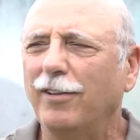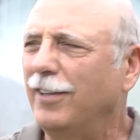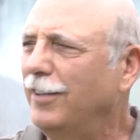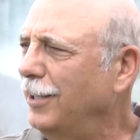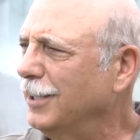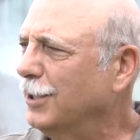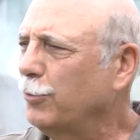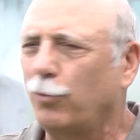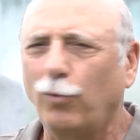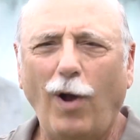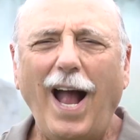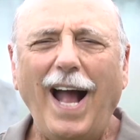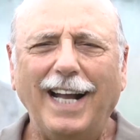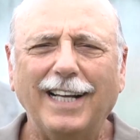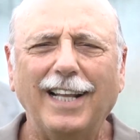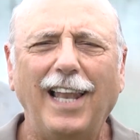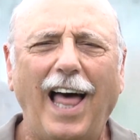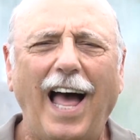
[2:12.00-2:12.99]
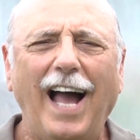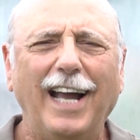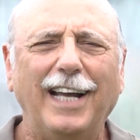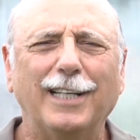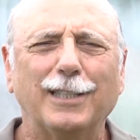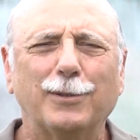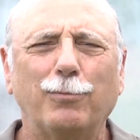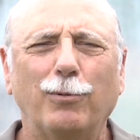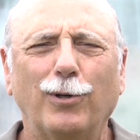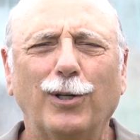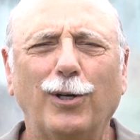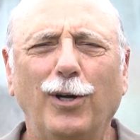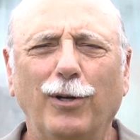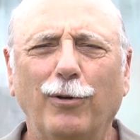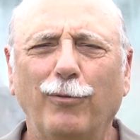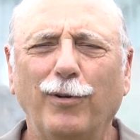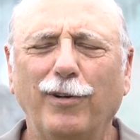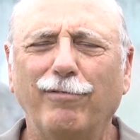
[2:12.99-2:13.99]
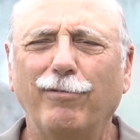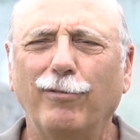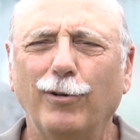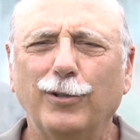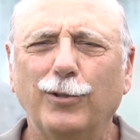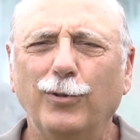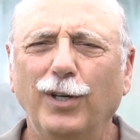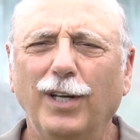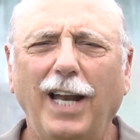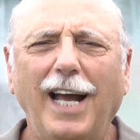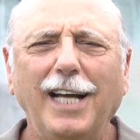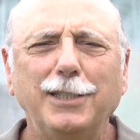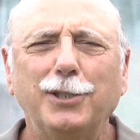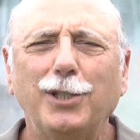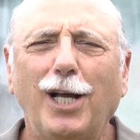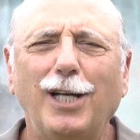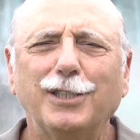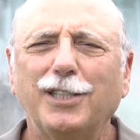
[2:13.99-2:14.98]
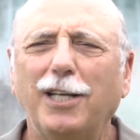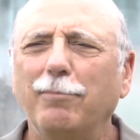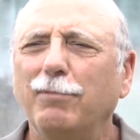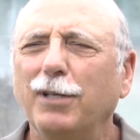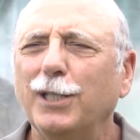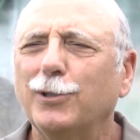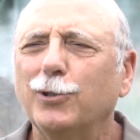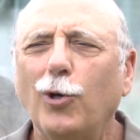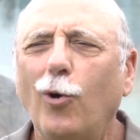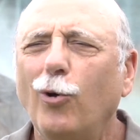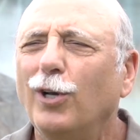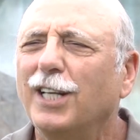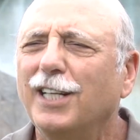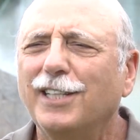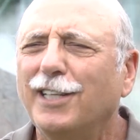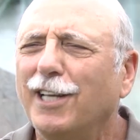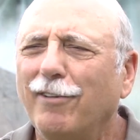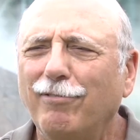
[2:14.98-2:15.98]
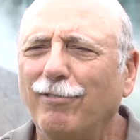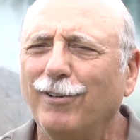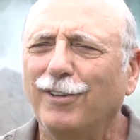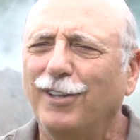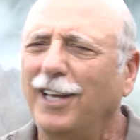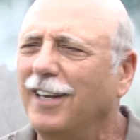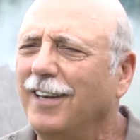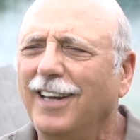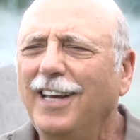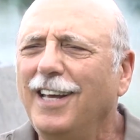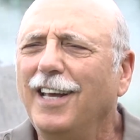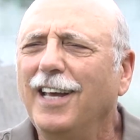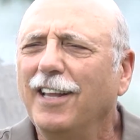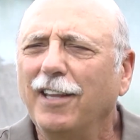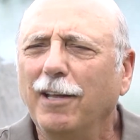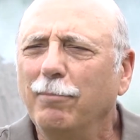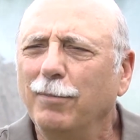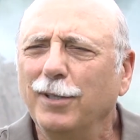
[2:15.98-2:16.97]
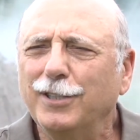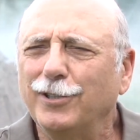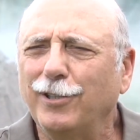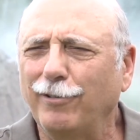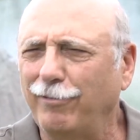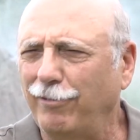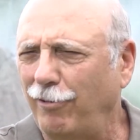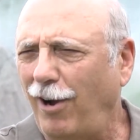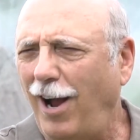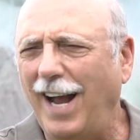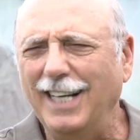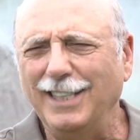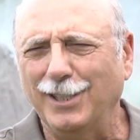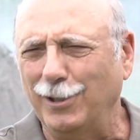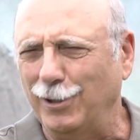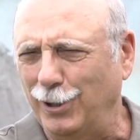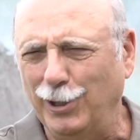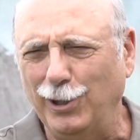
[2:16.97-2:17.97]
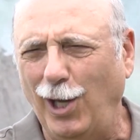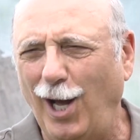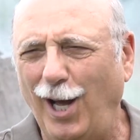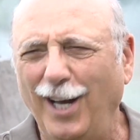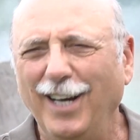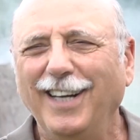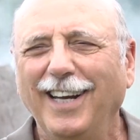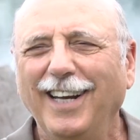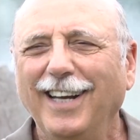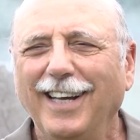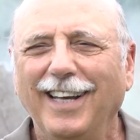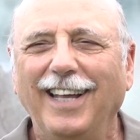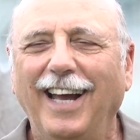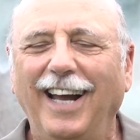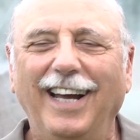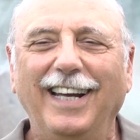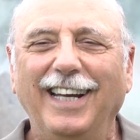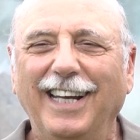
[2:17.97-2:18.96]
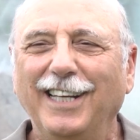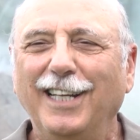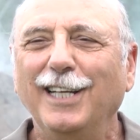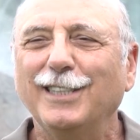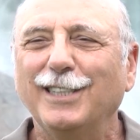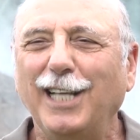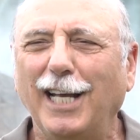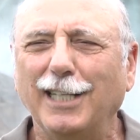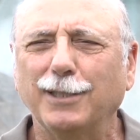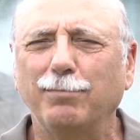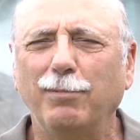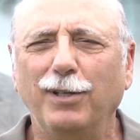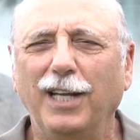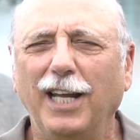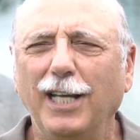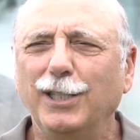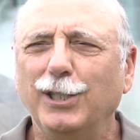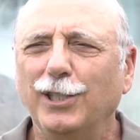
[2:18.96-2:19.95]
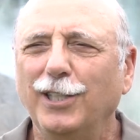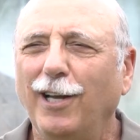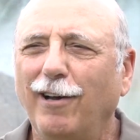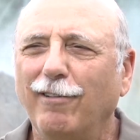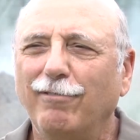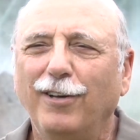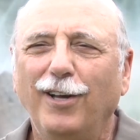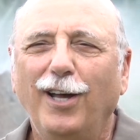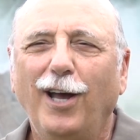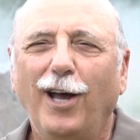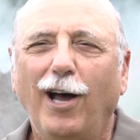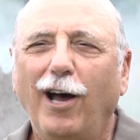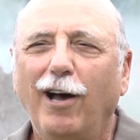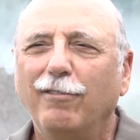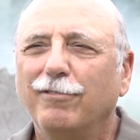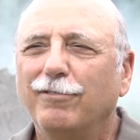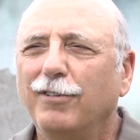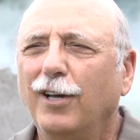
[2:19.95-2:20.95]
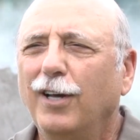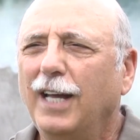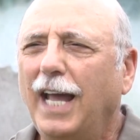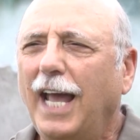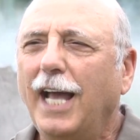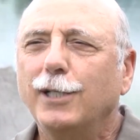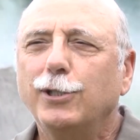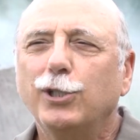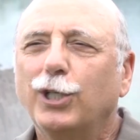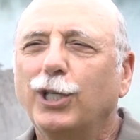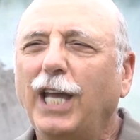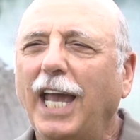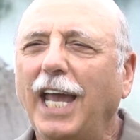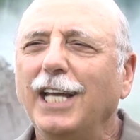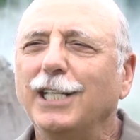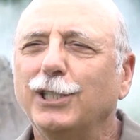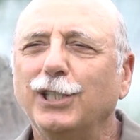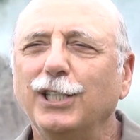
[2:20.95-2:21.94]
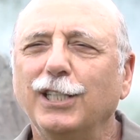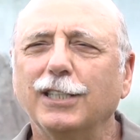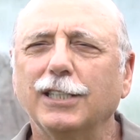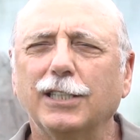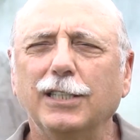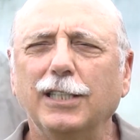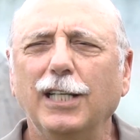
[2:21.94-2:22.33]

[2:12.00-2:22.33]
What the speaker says: this rock clock, as we're going to refer to it, I saw something totally different than Mr. Veryser saw in his explanation of education